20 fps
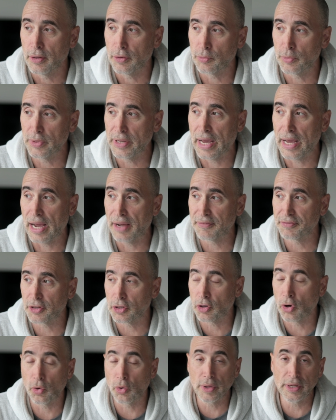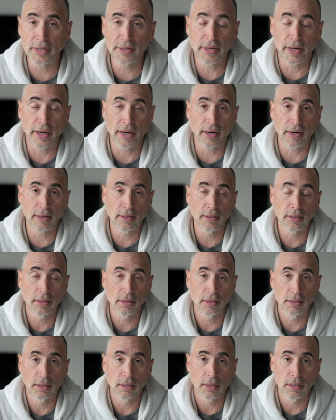we have to go in there
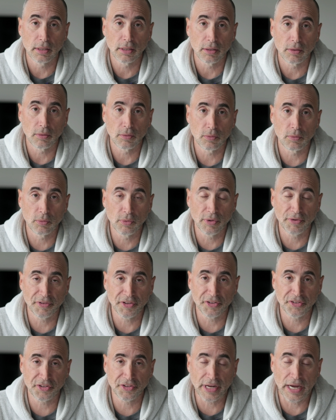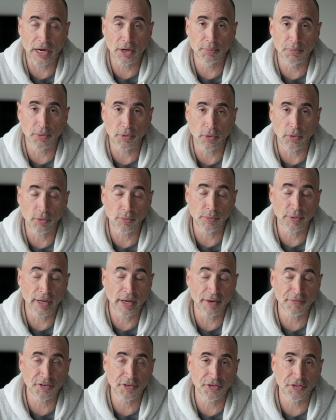with a scalpel. We
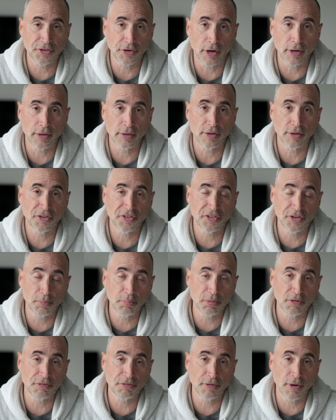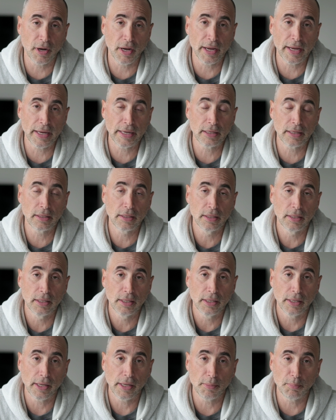have to start simplifying
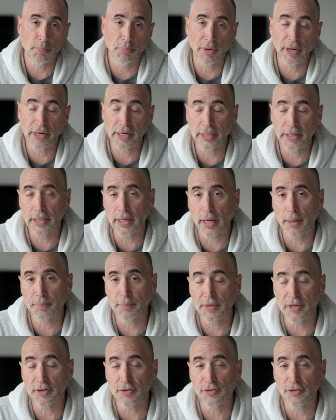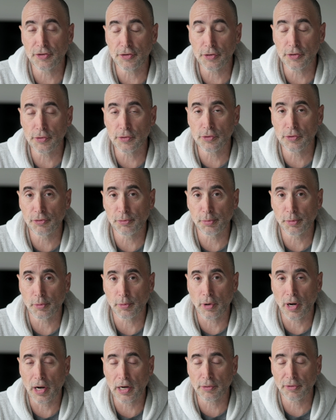and breaking up these huge
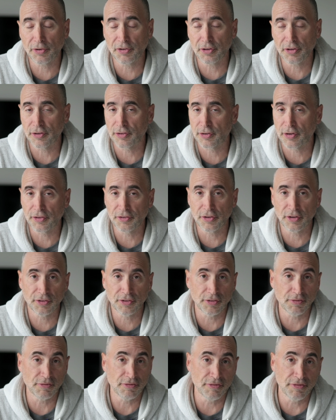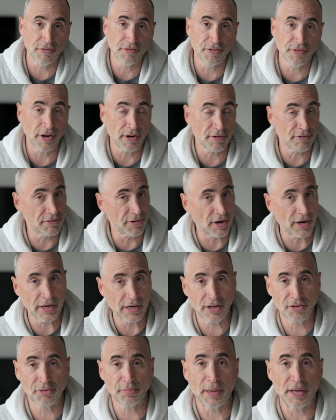bureaucracies because it's they're
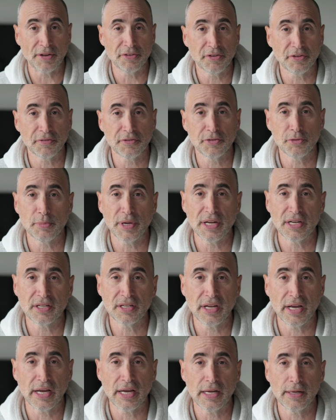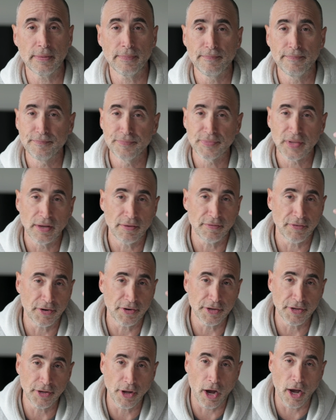very expensive to maintain.
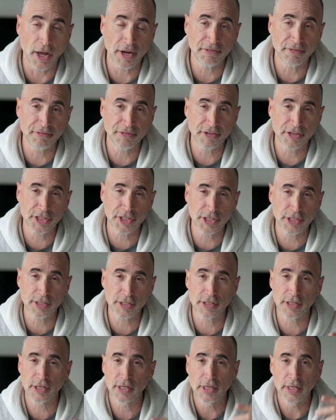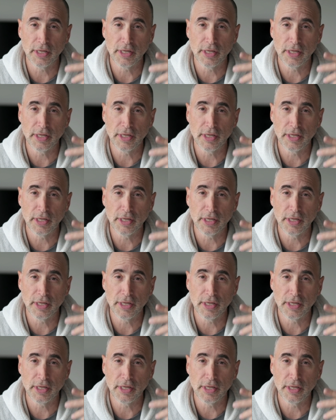They're not efficient.